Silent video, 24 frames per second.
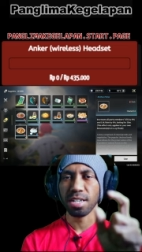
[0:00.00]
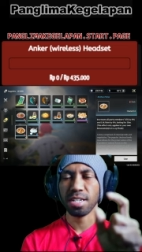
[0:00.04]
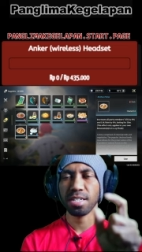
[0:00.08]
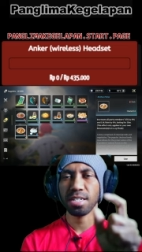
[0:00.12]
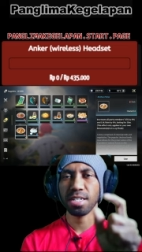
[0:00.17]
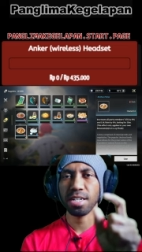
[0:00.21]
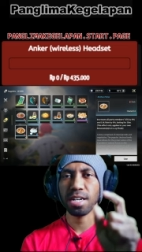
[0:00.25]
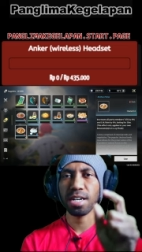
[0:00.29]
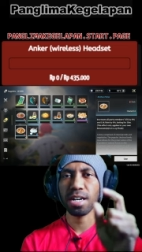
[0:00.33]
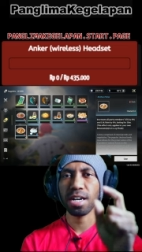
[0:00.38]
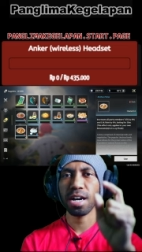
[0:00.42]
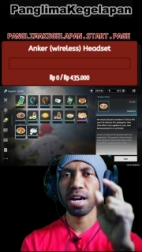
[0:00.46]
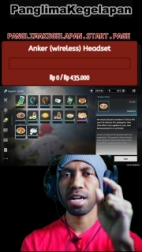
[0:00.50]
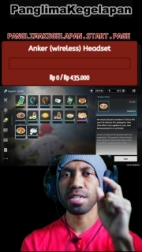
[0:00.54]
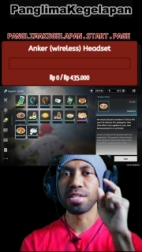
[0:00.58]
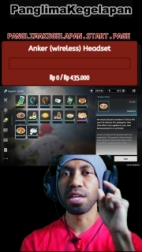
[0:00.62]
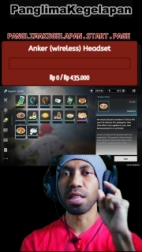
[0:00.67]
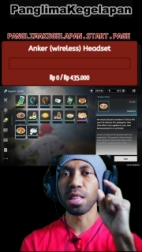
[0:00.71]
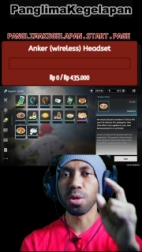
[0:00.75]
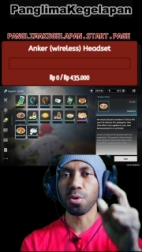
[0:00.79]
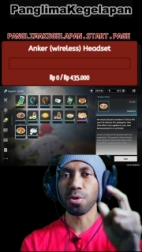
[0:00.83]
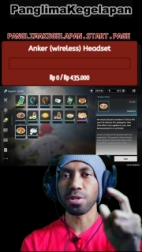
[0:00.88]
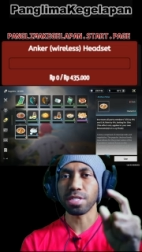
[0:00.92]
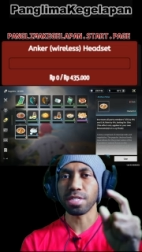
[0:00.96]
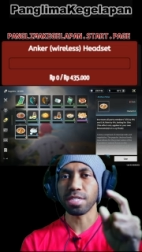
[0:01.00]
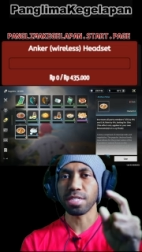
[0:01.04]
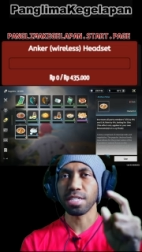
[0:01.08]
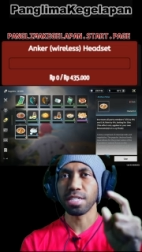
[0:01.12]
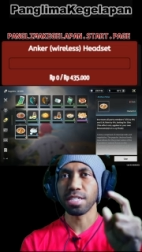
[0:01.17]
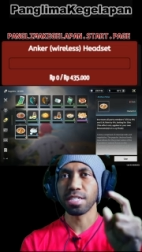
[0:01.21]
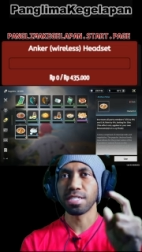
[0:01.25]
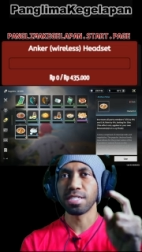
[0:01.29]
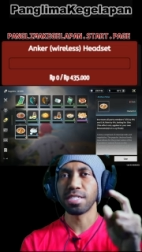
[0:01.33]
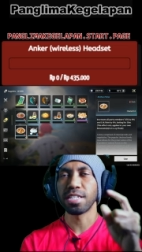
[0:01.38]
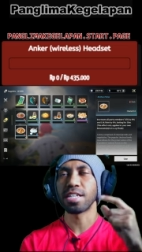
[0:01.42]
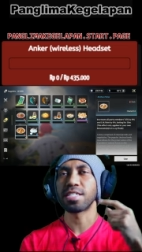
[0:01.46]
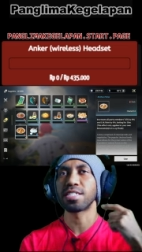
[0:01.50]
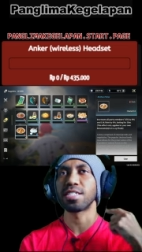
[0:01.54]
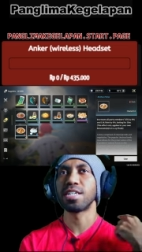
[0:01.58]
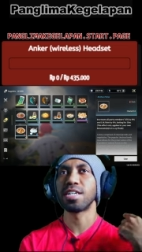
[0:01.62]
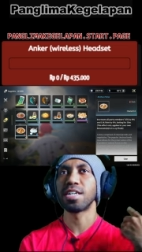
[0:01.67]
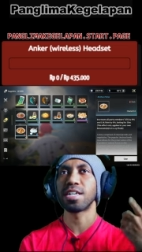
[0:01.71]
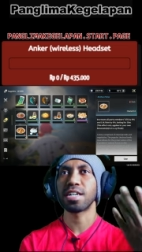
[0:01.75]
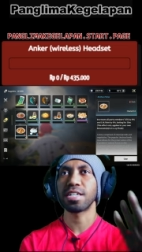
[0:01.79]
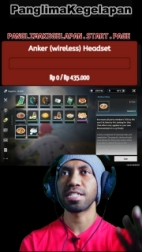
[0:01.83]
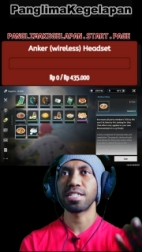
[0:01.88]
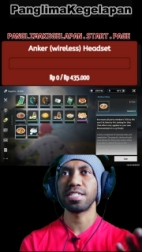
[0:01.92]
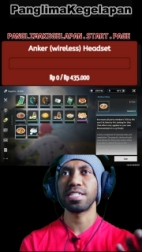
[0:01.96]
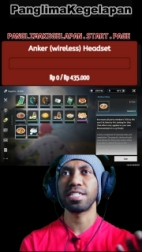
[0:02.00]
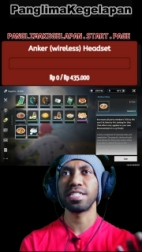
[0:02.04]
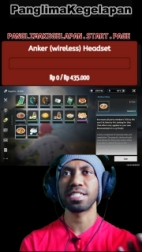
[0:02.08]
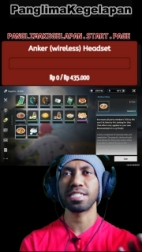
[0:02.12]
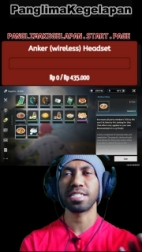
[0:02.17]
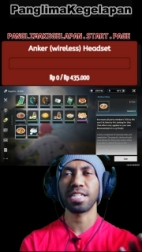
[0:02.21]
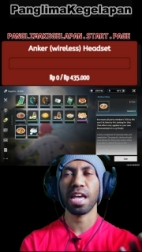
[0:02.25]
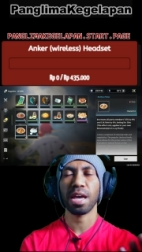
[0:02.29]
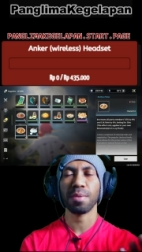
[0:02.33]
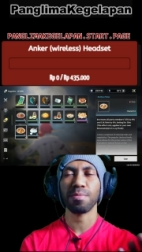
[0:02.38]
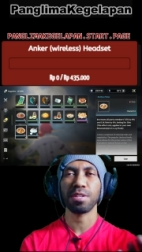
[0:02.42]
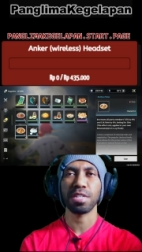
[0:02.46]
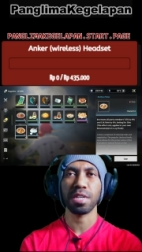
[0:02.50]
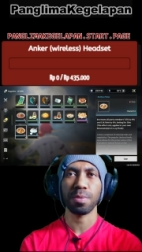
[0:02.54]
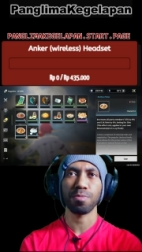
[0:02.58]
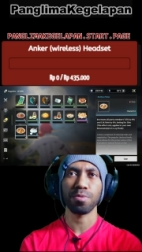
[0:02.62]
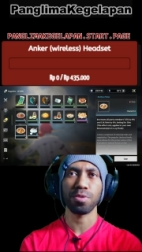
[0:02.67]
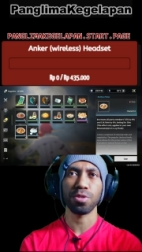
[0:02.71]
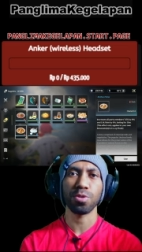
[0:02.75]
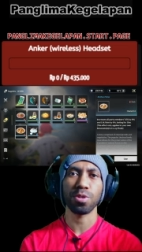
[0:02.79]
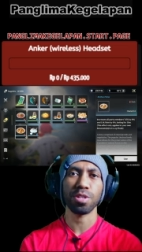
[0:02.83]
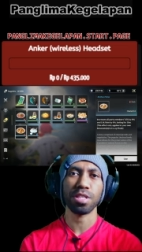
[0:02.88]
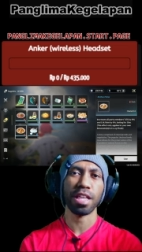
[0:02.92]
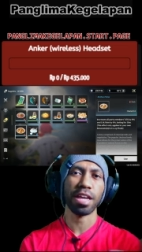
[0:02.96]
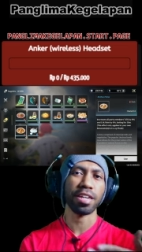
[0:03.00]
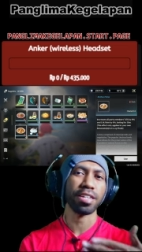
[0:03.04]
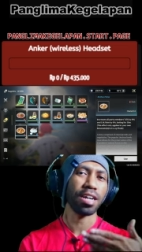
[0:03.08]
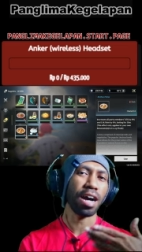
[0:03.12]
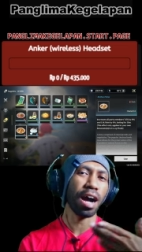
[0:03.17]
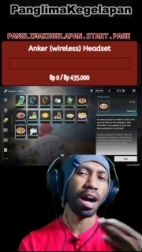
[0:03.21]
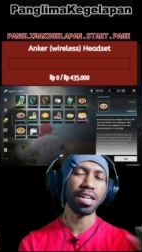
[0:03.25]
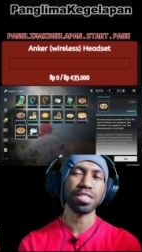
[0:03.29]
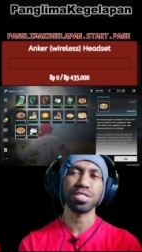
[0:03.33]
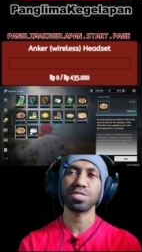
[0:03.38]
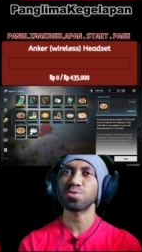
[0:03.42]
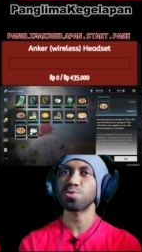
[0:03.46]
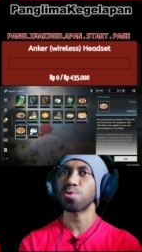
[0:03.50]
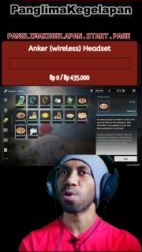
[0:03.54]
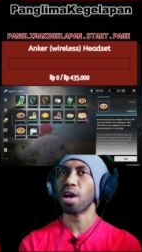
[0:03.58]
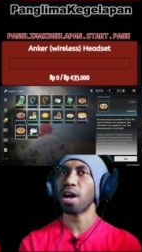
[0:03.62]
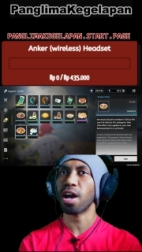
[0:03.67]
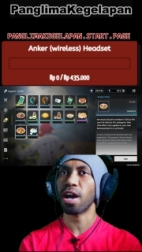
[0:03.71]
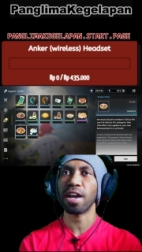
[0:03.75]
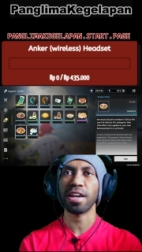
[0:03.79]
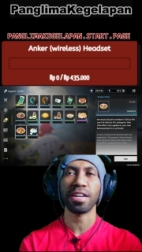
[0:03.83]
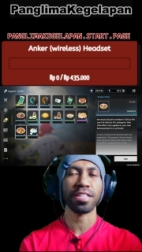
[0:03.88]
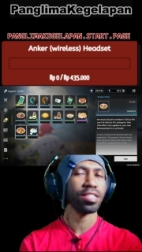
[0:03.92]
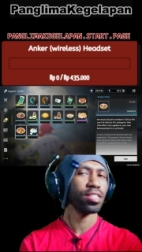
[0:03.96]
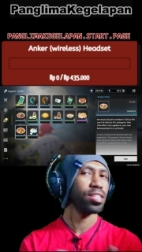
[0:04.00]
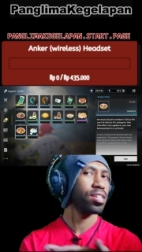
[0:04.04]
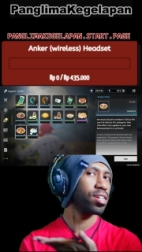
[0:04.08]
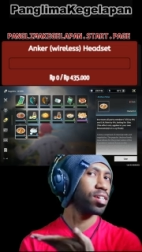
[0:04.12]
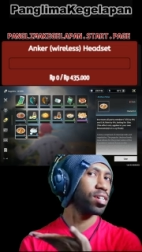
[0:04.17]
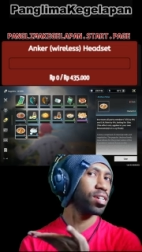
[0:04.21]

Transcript: the the loot that uh, this game give you, like Astrite,